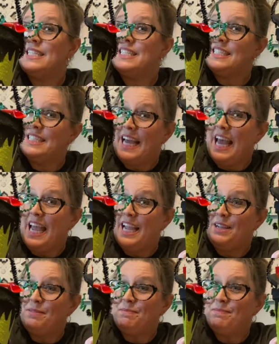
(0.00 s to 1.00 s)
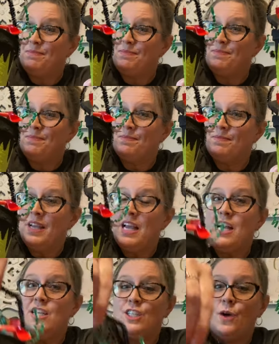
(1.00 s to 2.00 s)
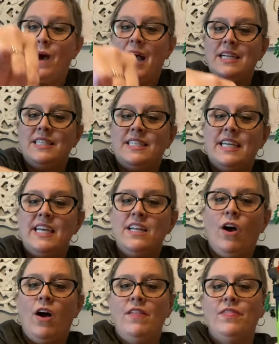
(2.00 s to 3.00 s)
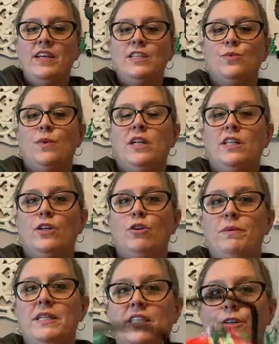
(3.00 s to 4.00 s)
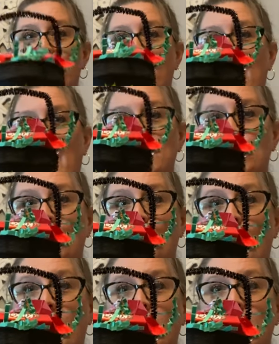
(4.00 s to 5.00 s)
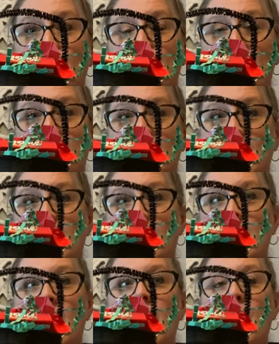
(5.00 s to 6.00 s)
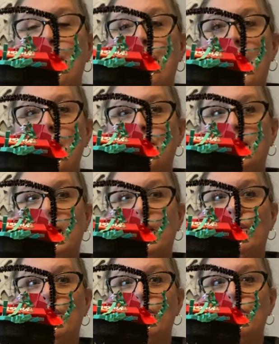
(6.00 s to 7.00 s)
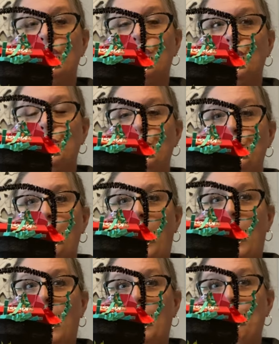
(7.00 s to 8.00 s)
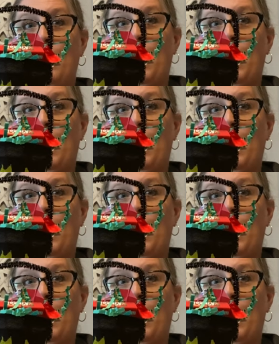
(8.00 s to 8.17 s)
today. So I did on this one a little bit different. I squared up the pipe cleaner to um,